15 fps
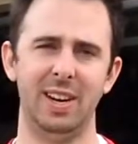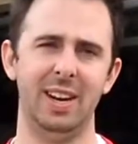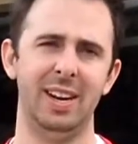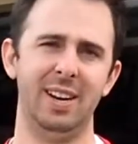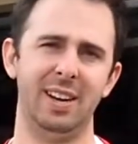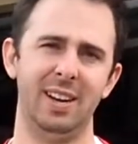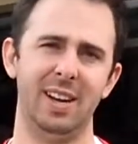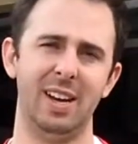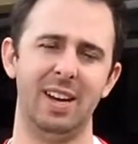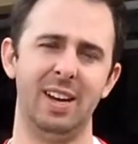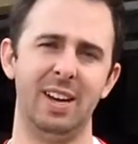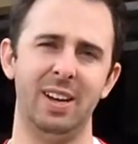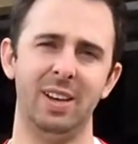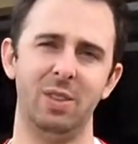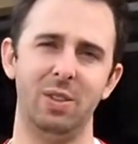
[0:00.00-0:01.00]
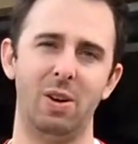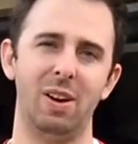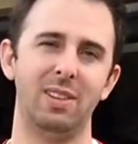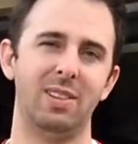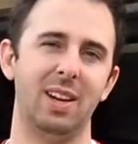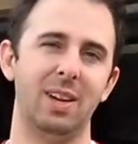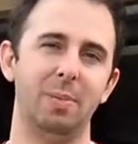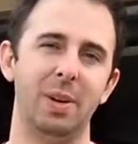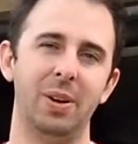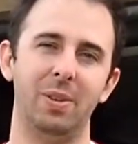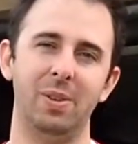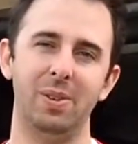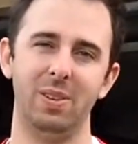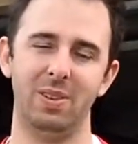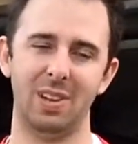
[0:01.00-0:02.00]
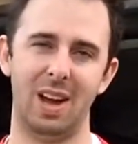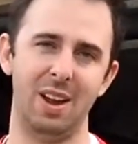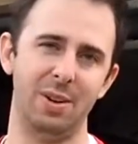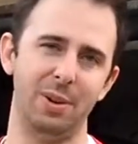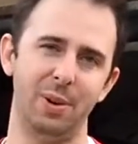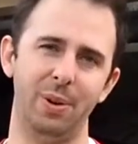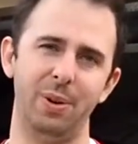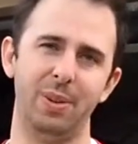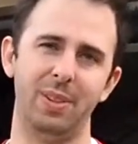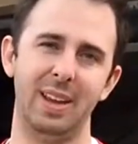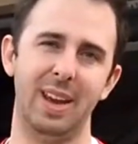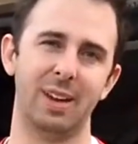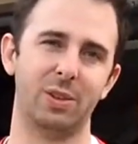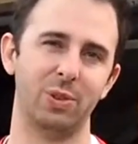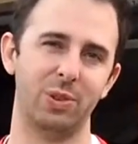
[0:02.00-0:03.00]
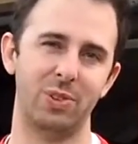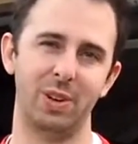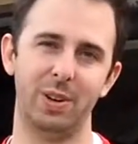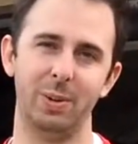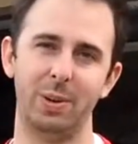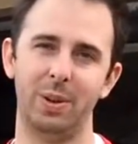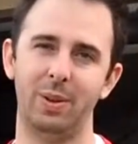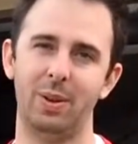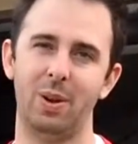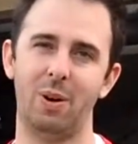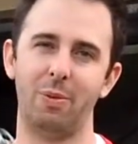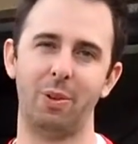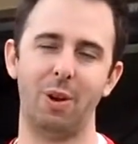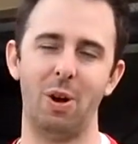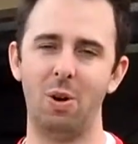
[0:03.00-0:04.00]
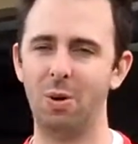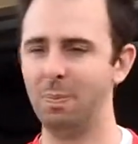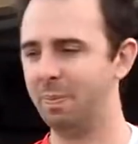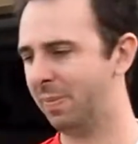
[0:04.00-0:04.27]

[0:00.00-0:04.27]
need a 19mm to undo the actual steering wheel off the column.